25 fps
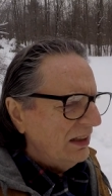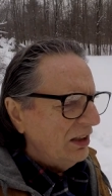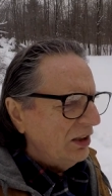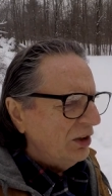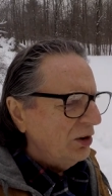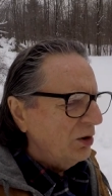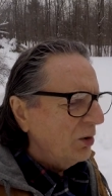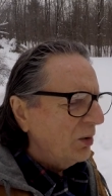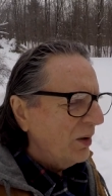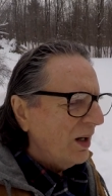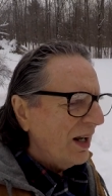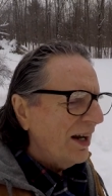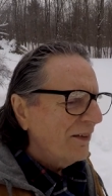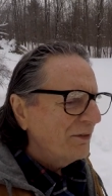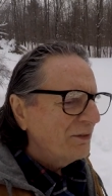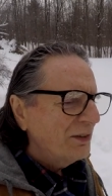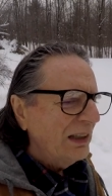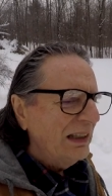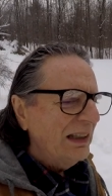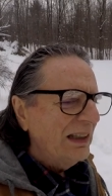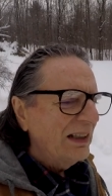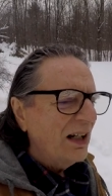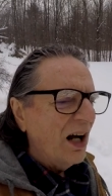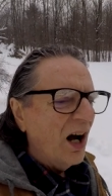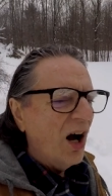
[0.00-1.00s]
you don't have to
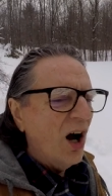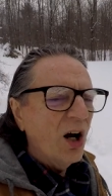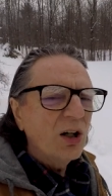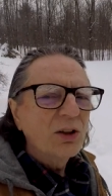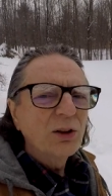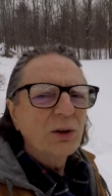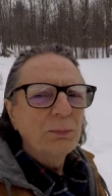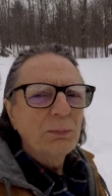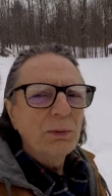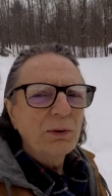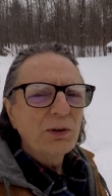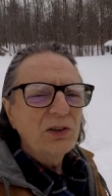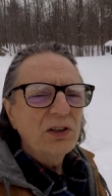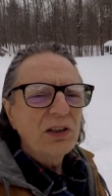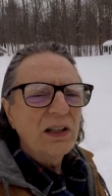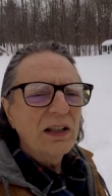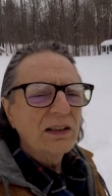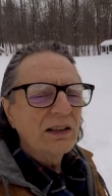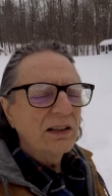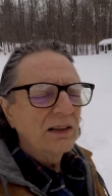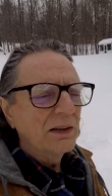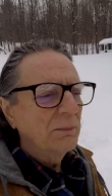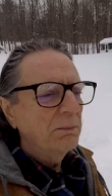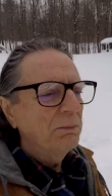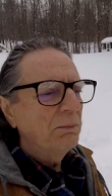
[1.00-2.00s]
get hundred
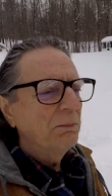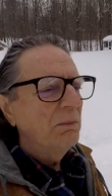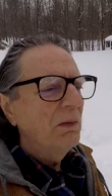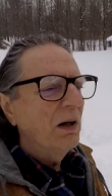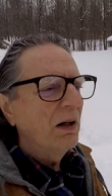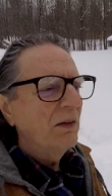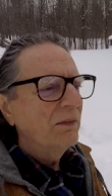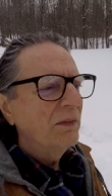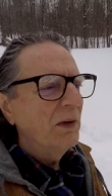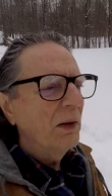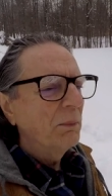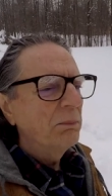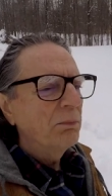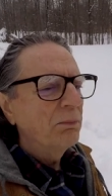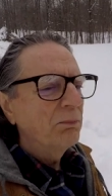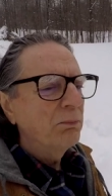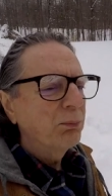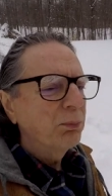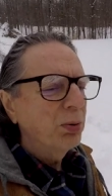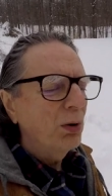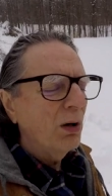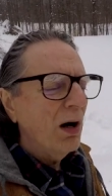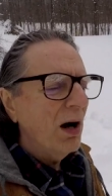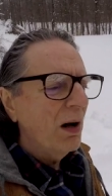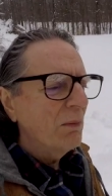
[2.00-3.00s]
percent of the of the
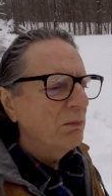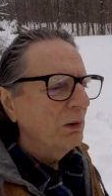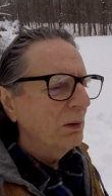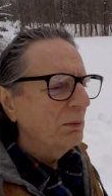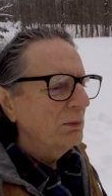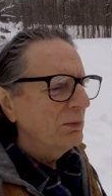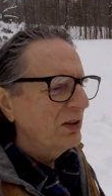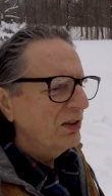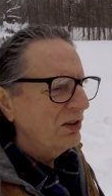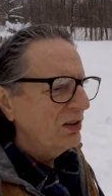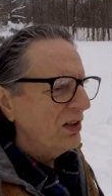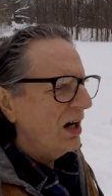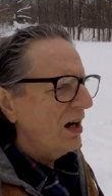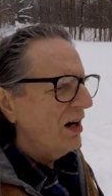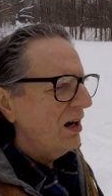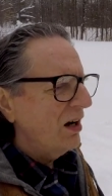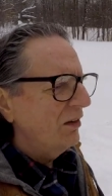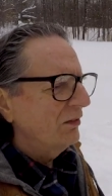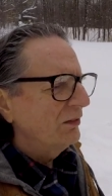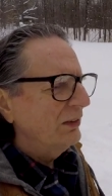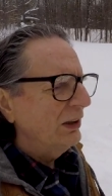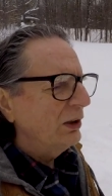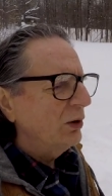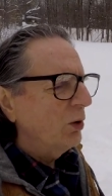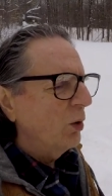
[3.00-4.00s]
problem
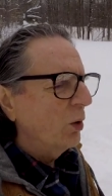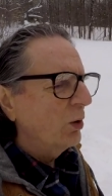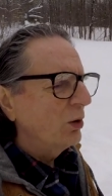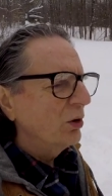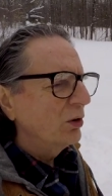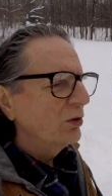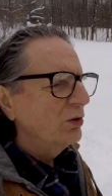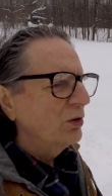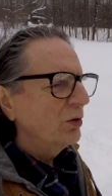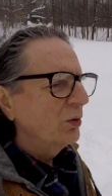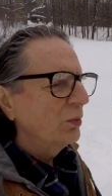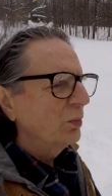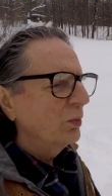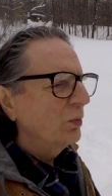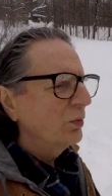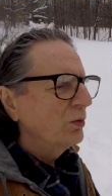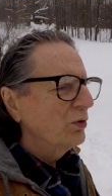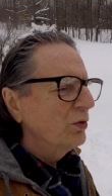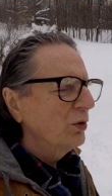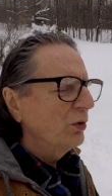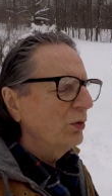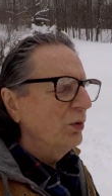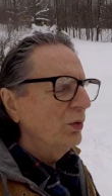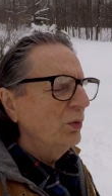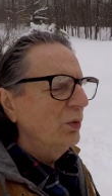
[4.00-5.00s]
solved in order to
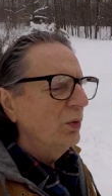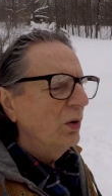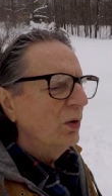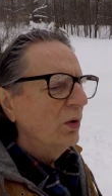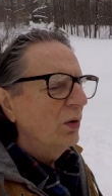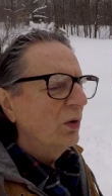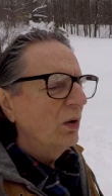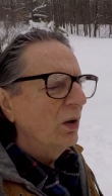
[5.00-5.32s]
to